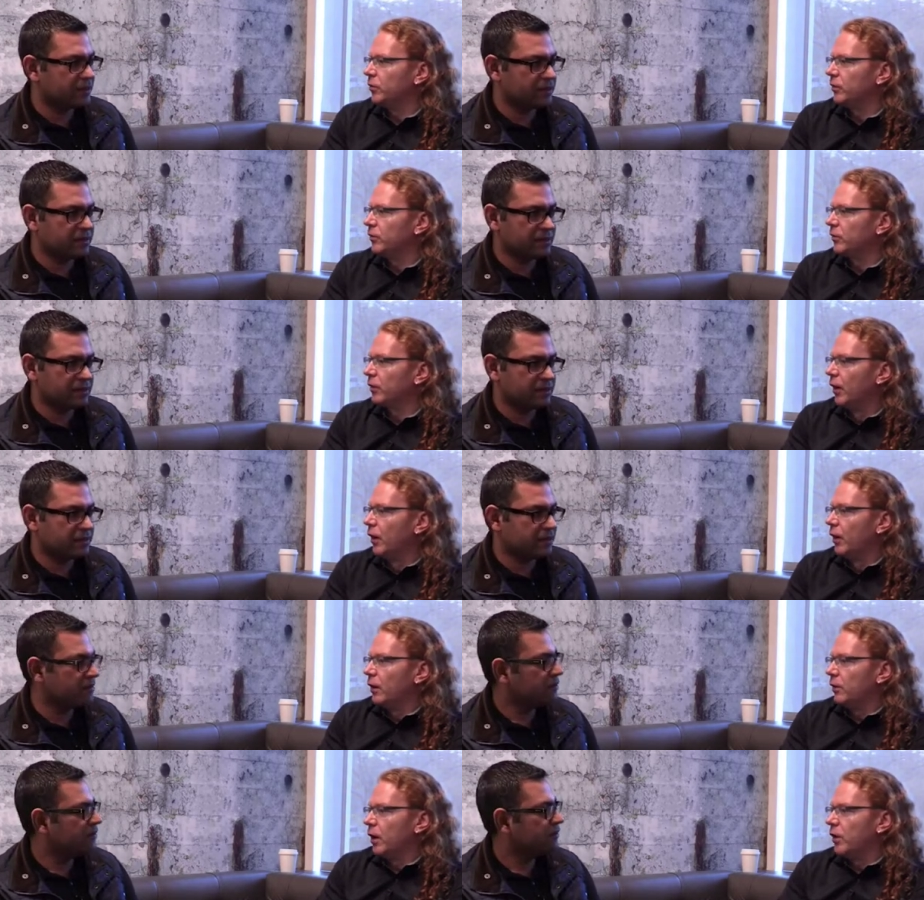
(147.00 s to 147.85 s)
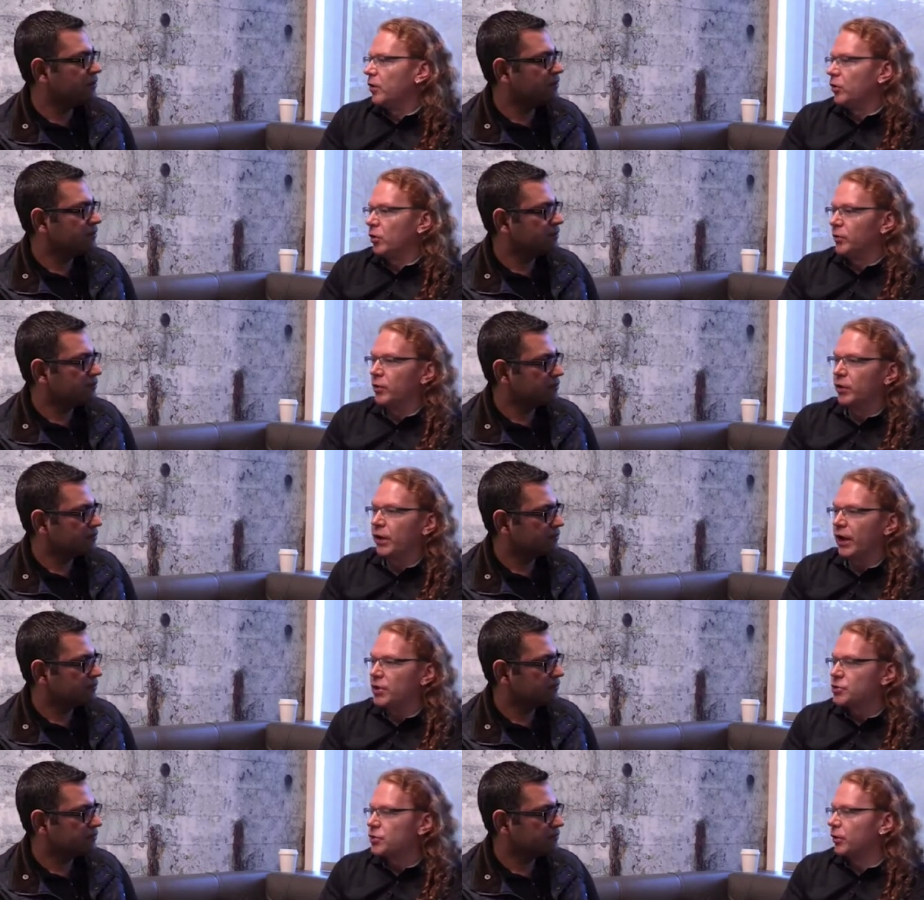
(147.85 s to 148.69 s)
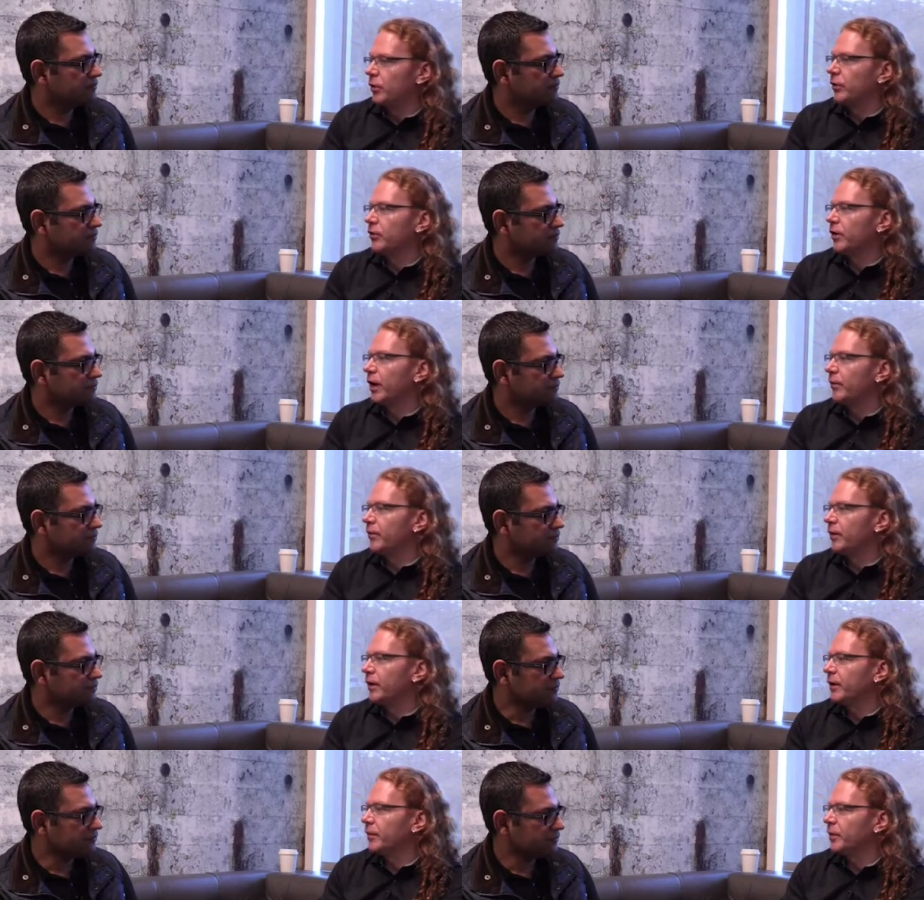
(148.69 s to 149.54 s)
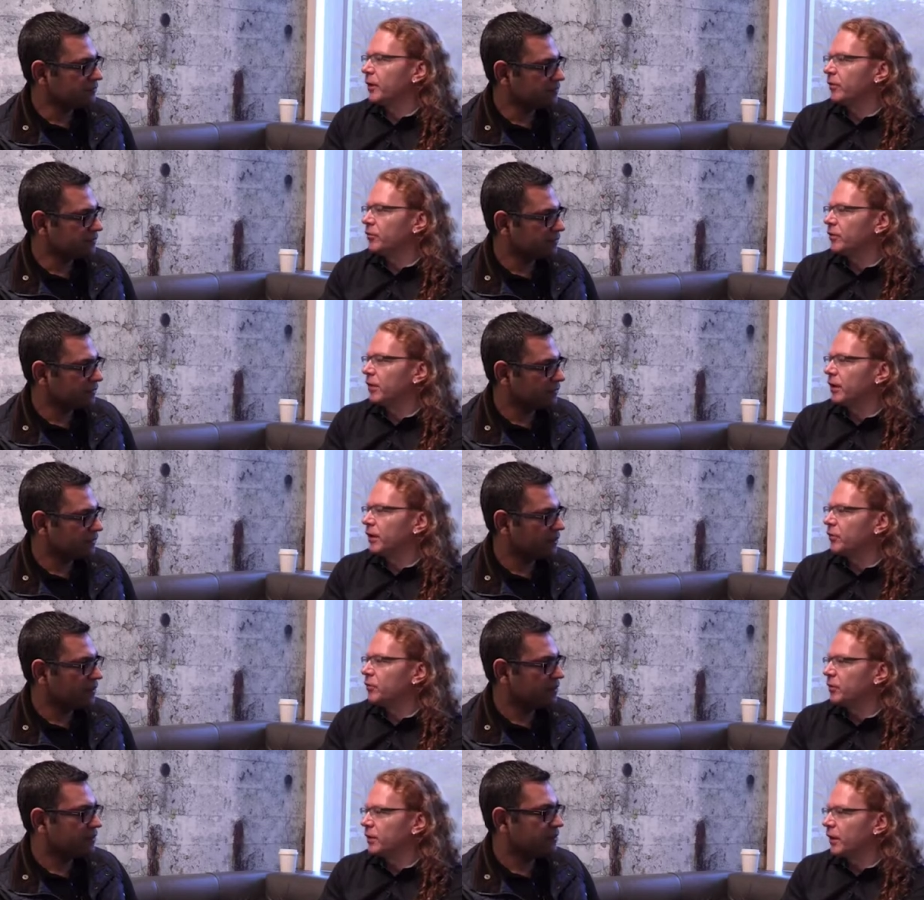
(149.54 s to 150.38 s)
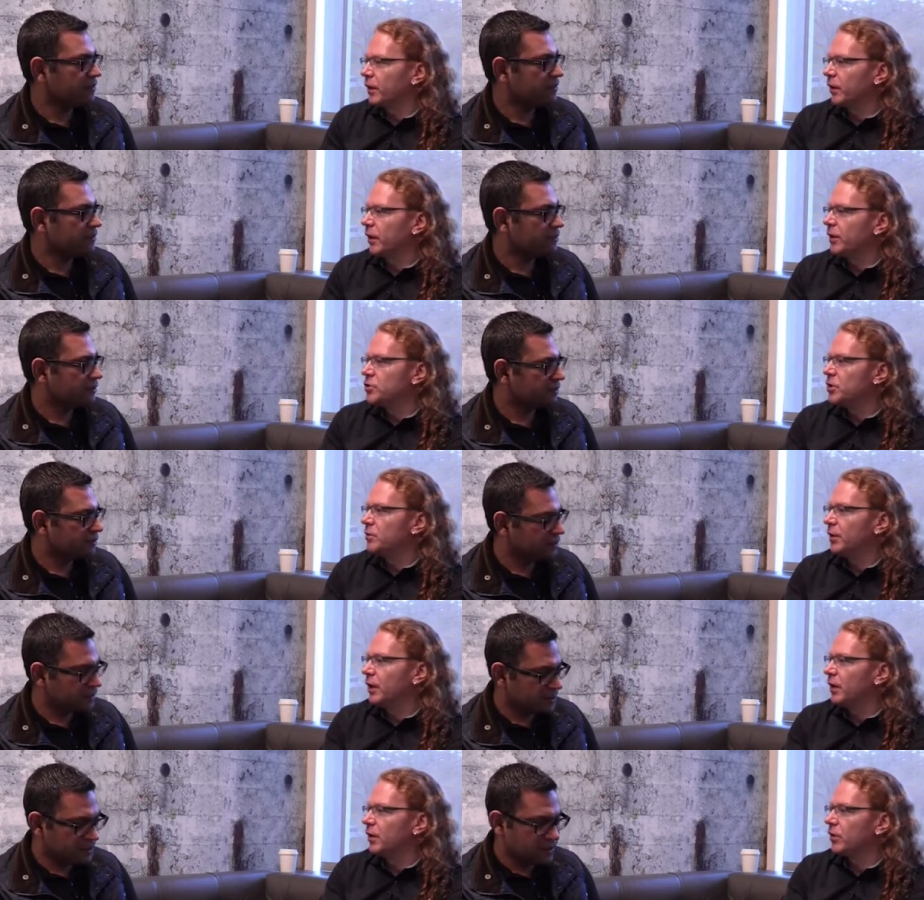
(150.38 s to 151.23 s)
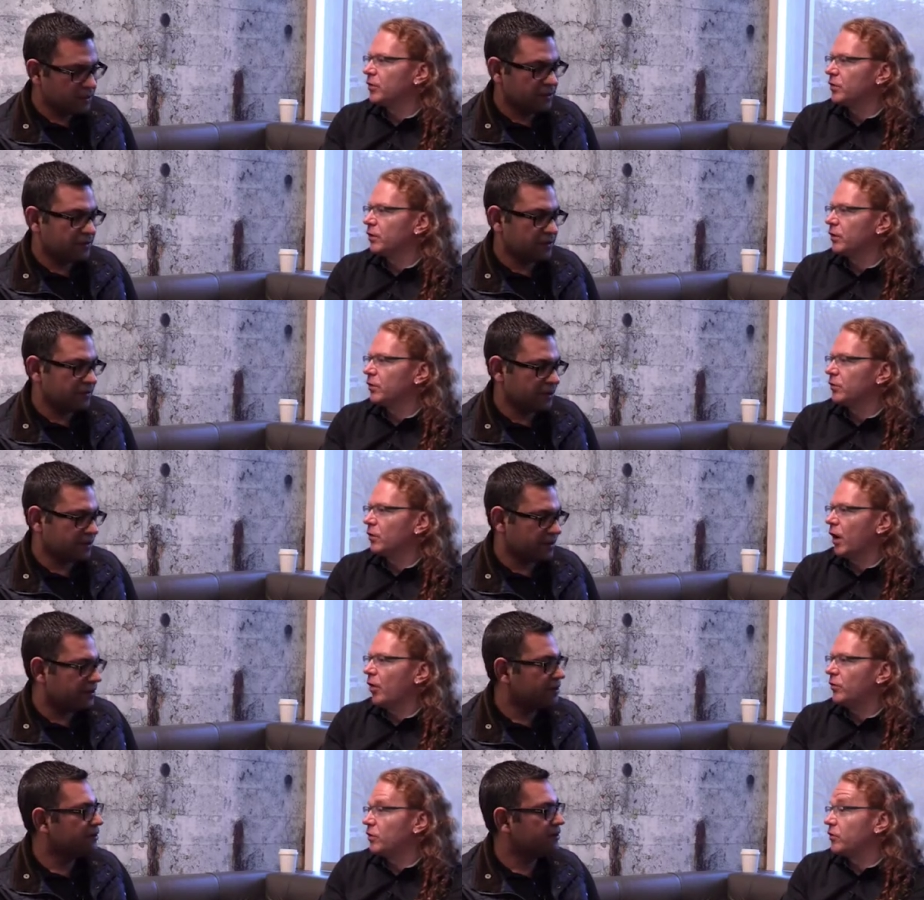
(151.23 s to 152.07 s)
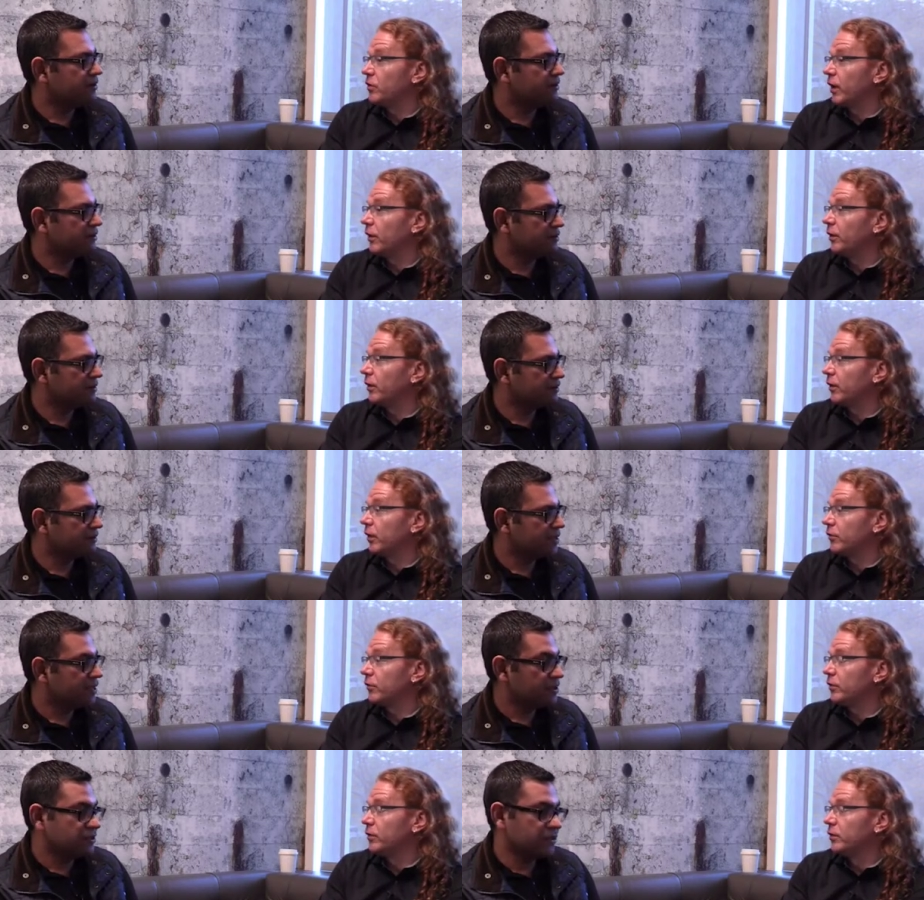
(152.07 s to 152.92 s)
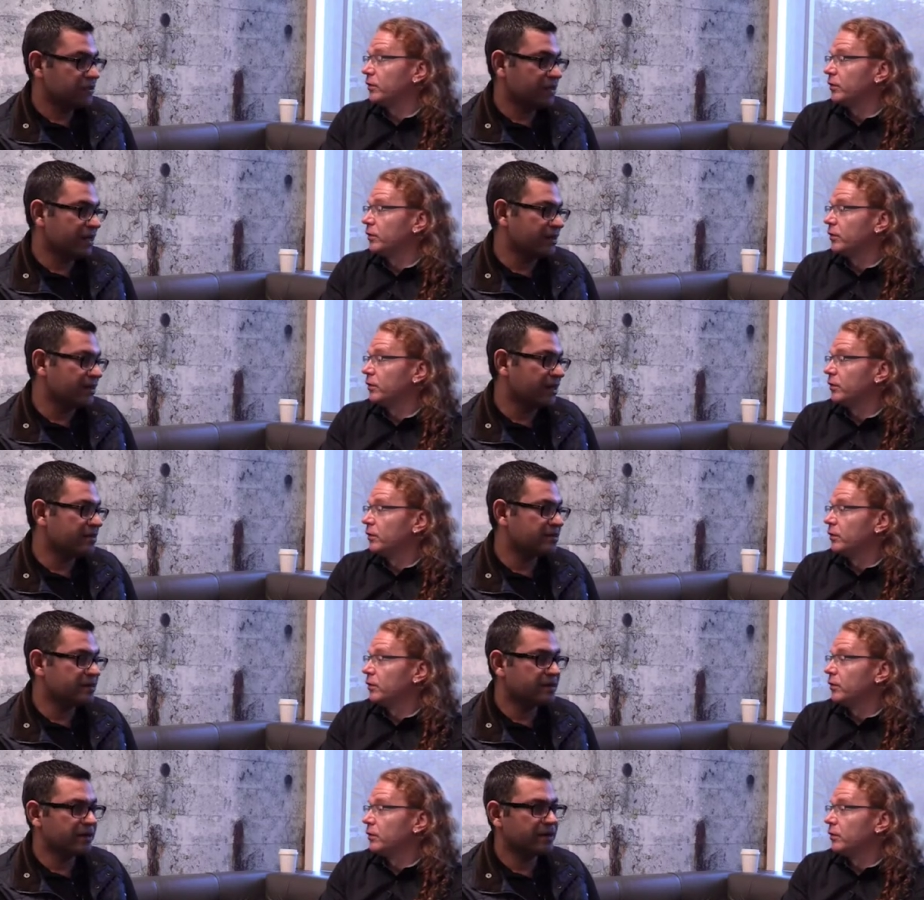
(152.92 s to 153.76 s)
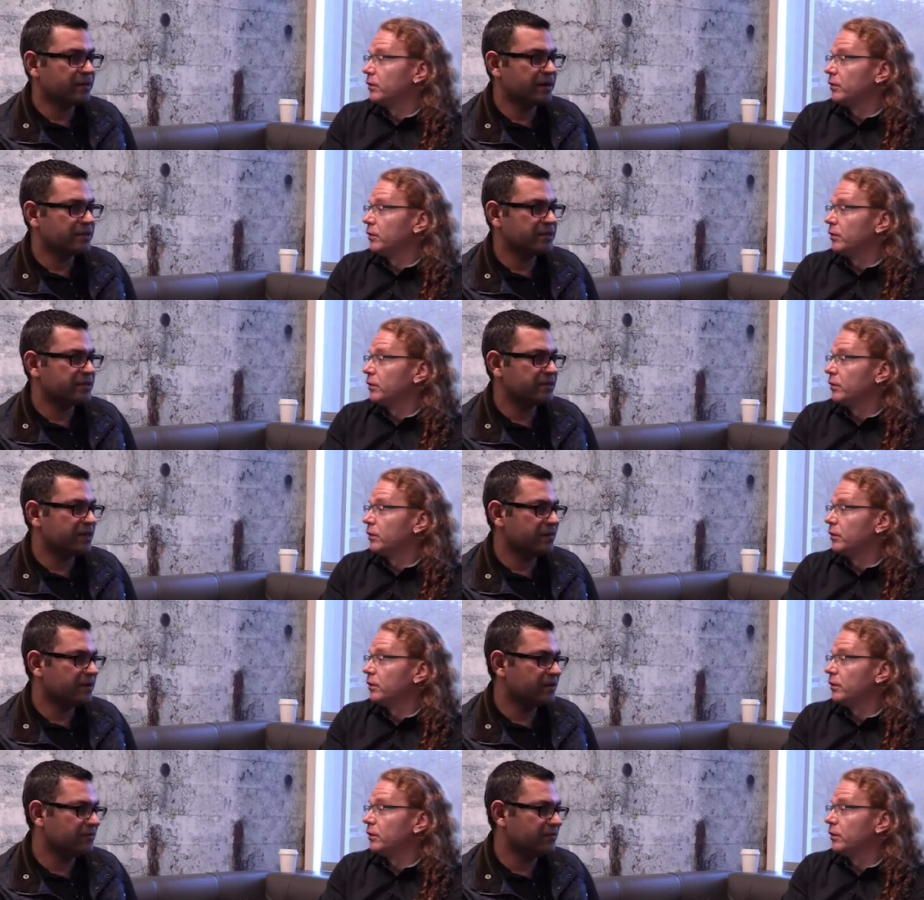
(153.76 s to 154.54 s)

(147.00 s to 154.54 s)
Speaker 1: with are you in communication all the time with other browser makers, with other engine makers, and right. how is it standardized?
Speaker 2: So that that is a great question. I mean,